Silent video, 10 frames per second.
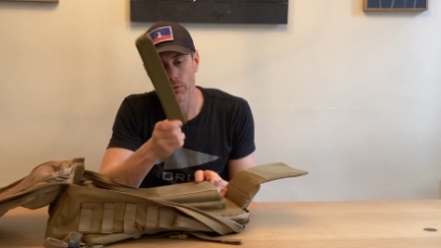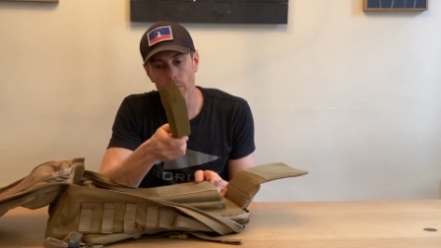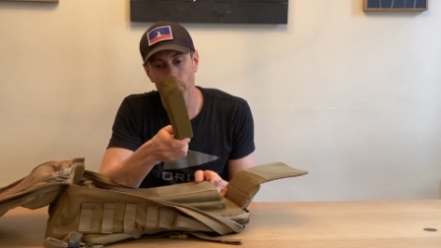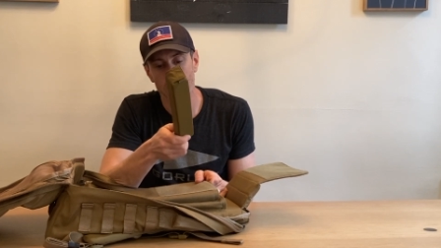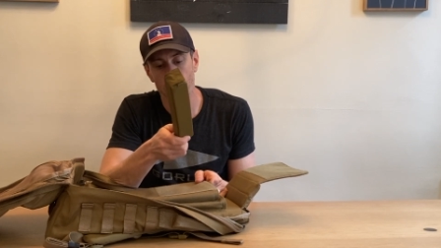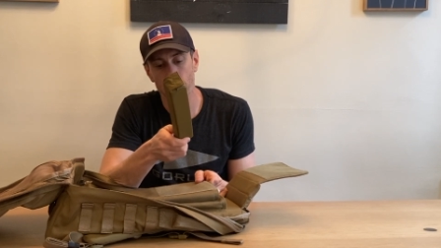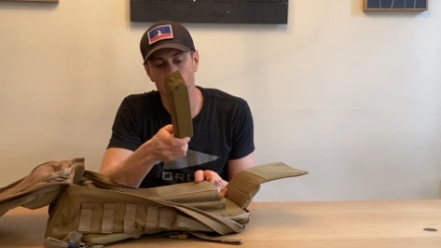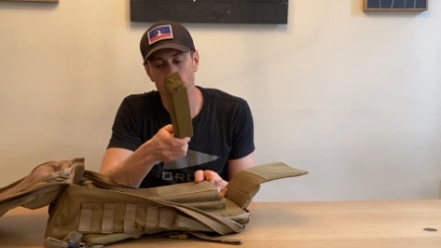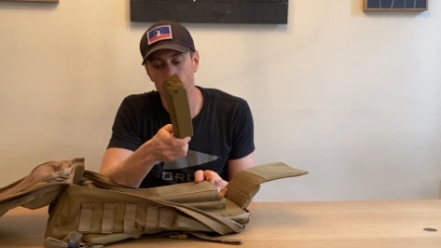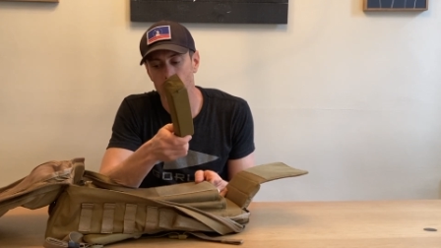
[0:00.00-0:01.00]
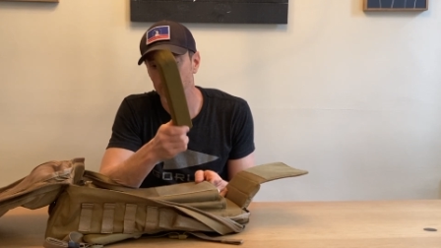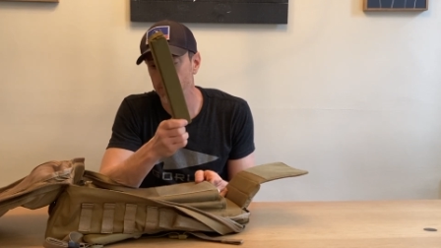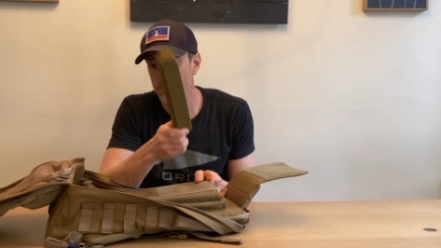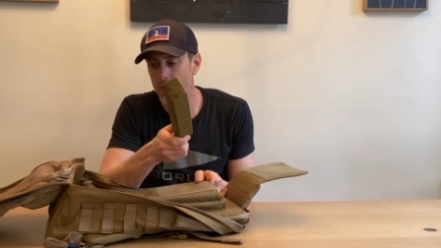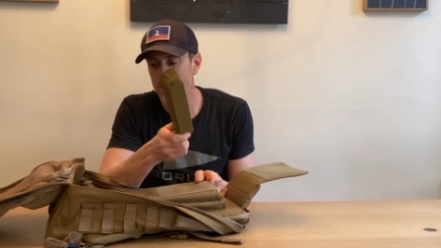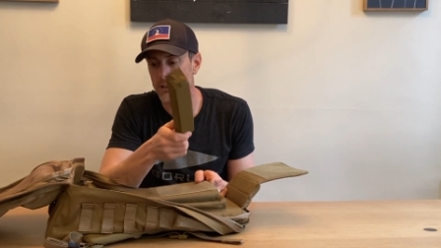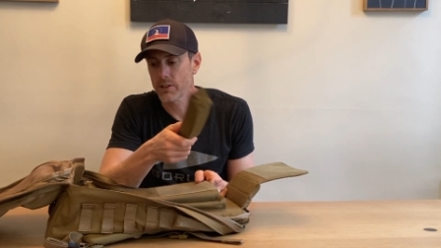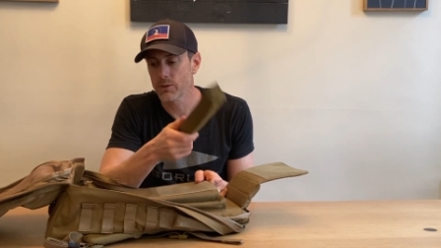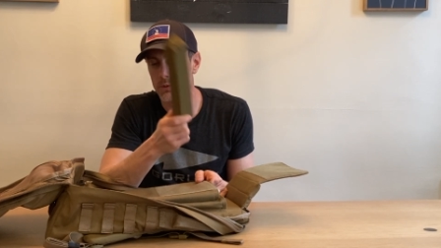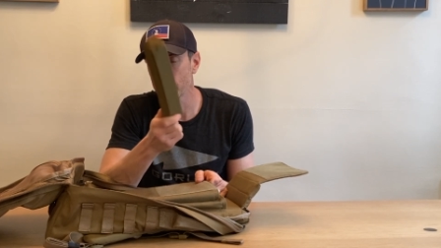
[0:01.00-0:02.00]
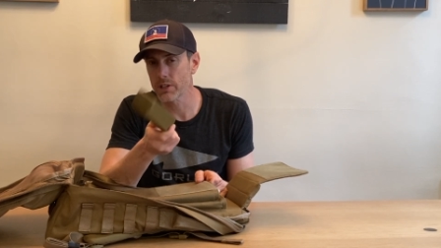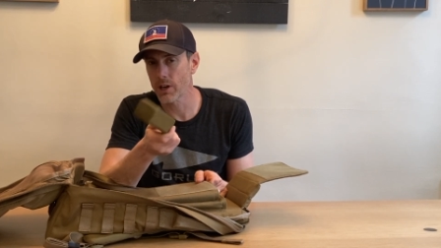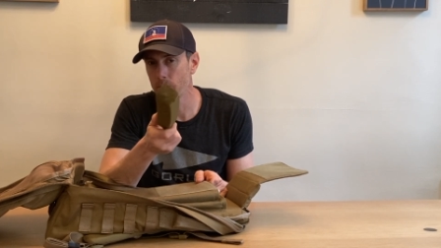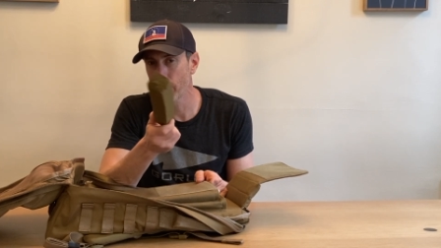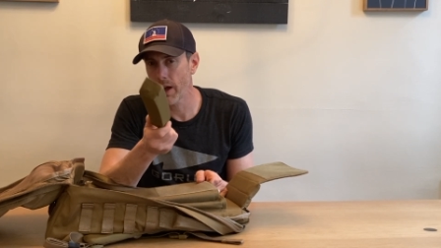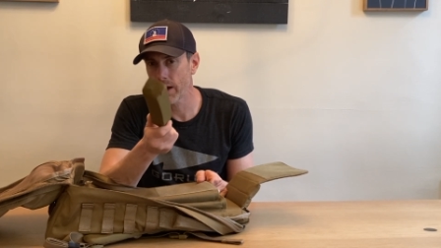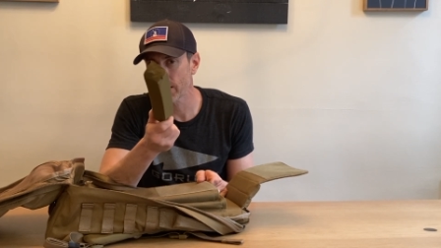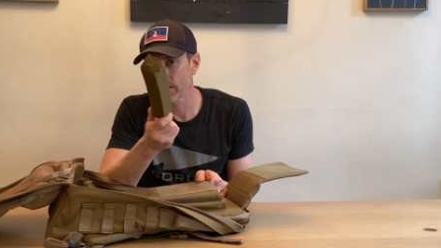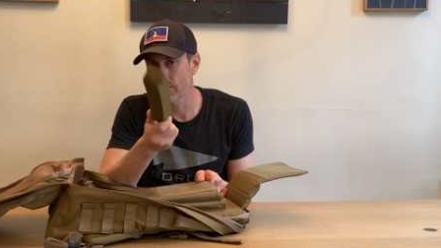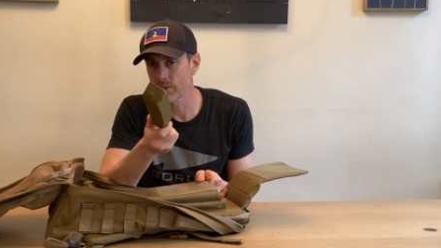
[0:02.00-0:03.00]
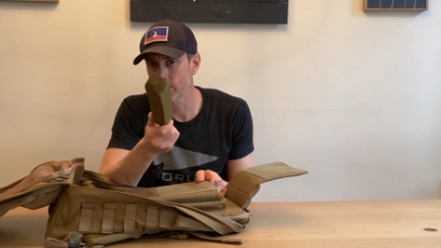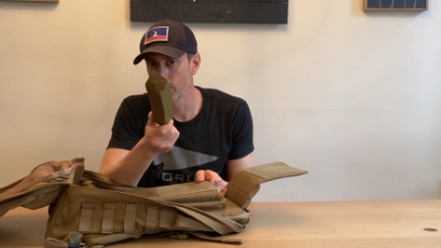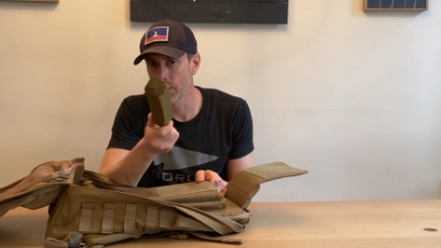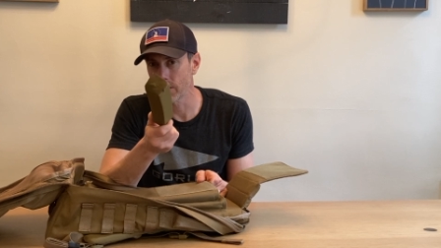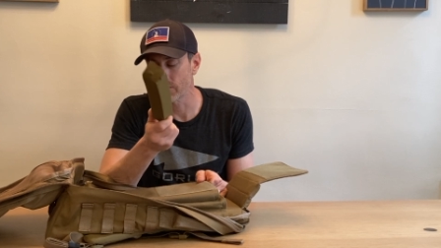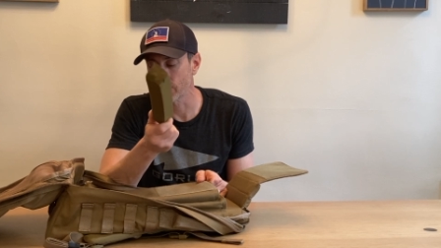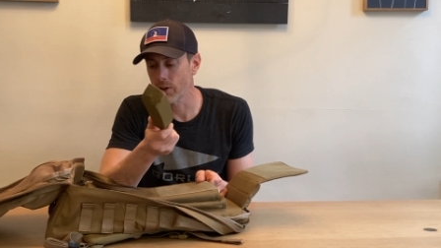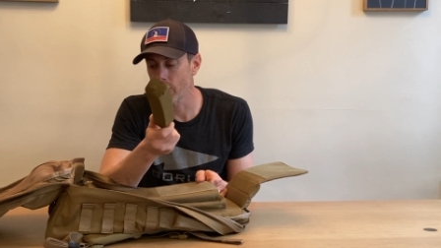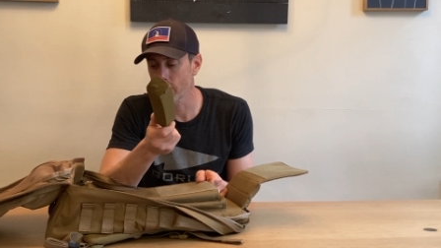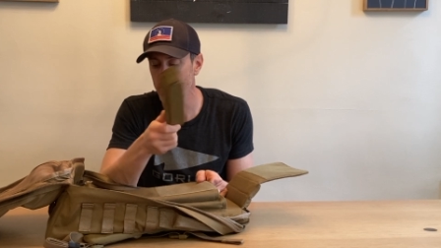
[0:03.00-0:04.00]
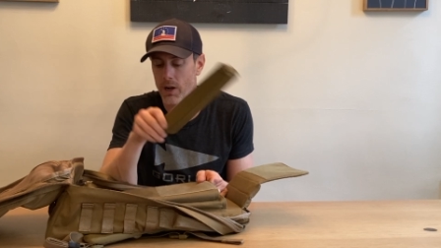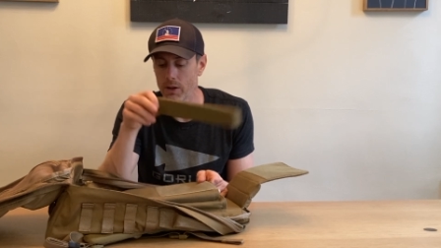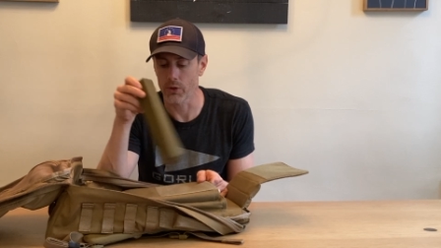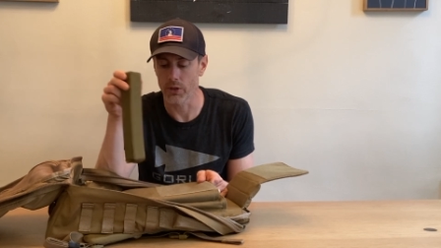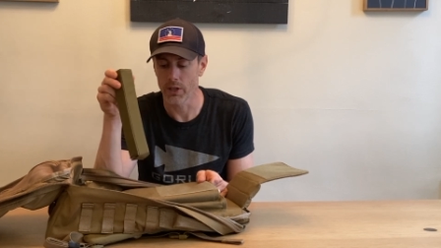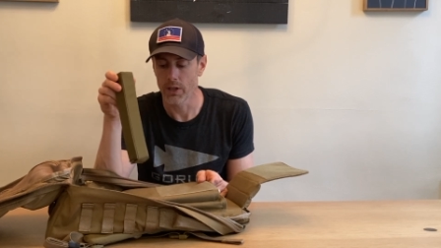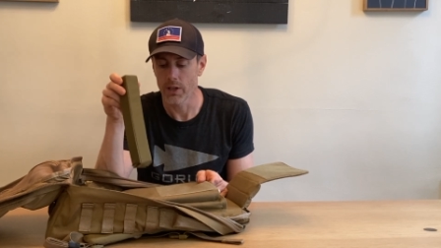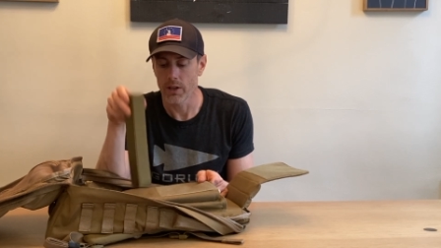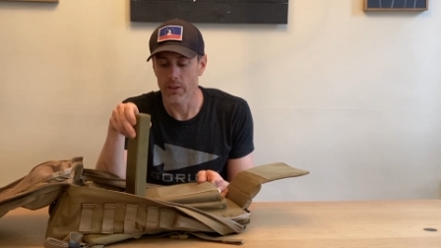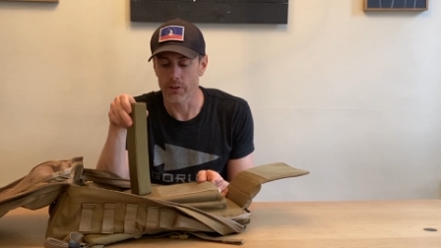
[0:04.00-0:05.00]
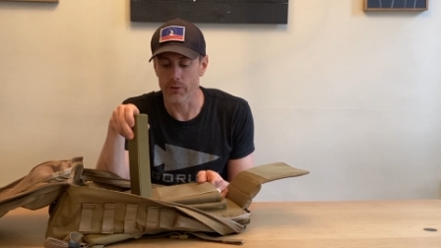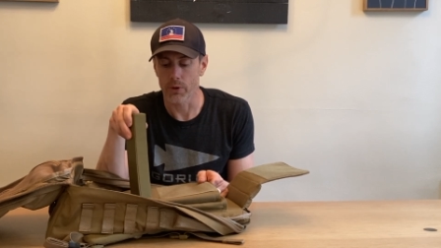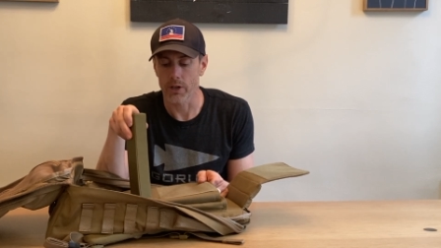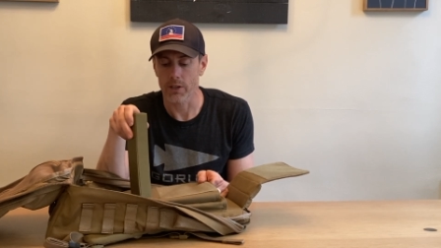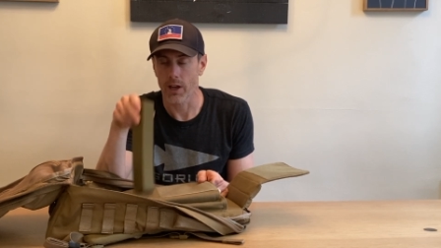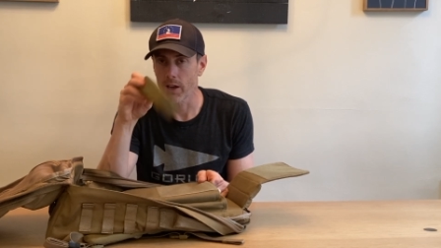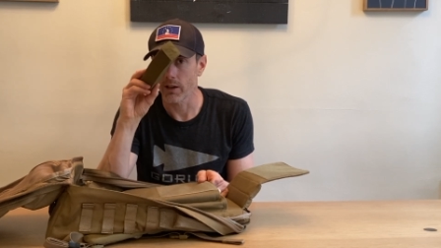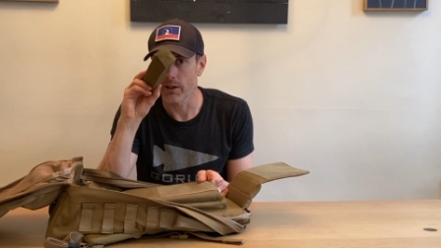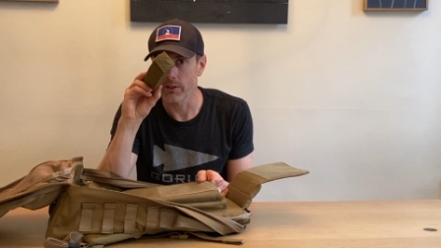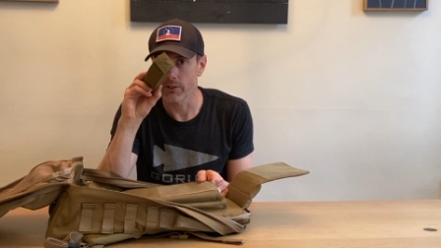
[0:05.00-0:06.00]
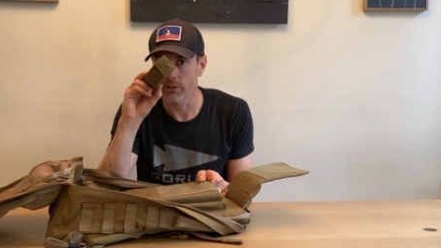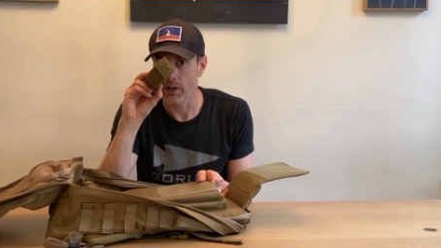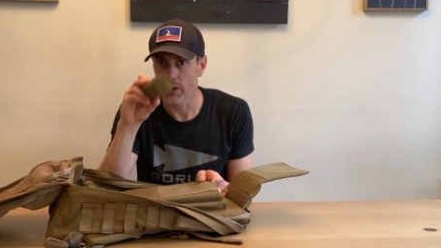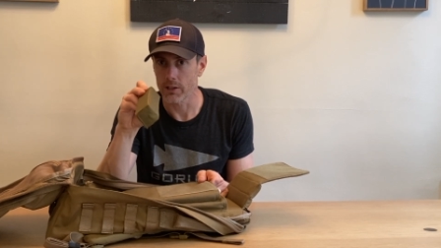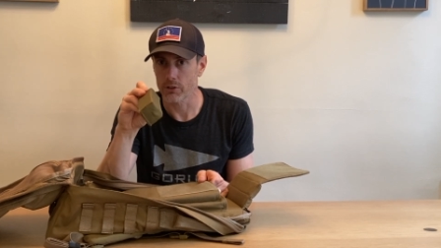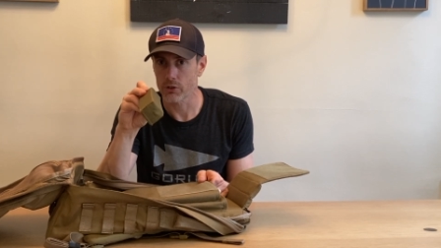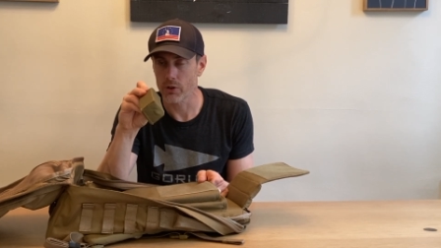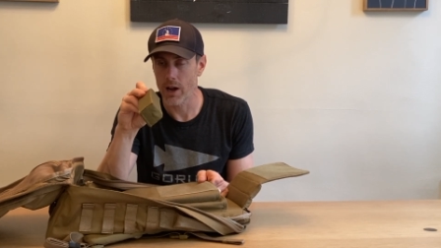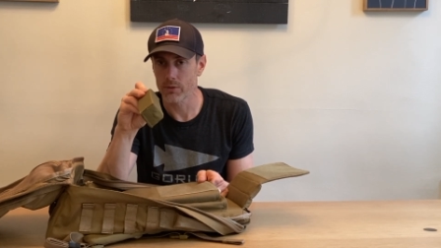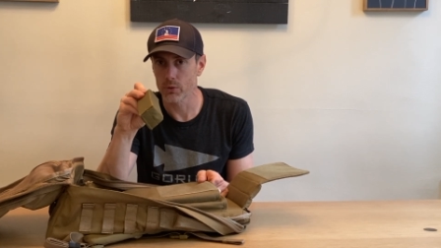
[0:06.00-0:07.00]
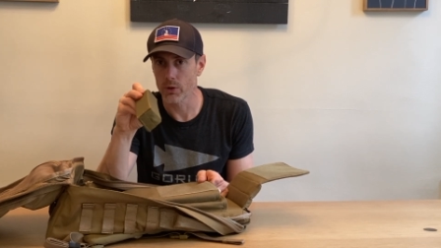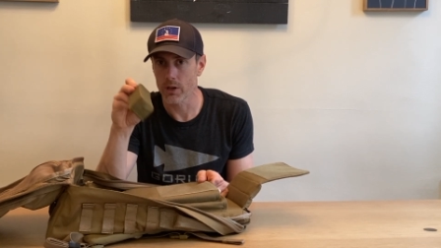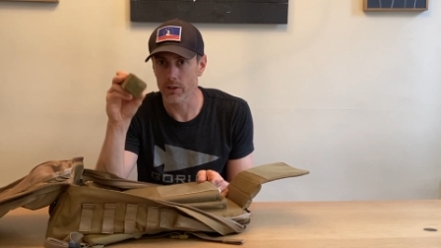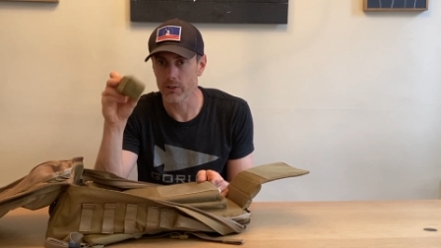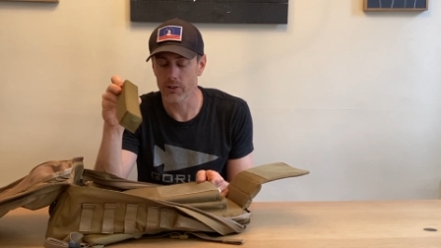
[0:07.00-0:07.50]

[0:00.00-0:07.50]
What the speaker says: remember, especially when we come back in just a minute to talk about this ruck as a travel ruck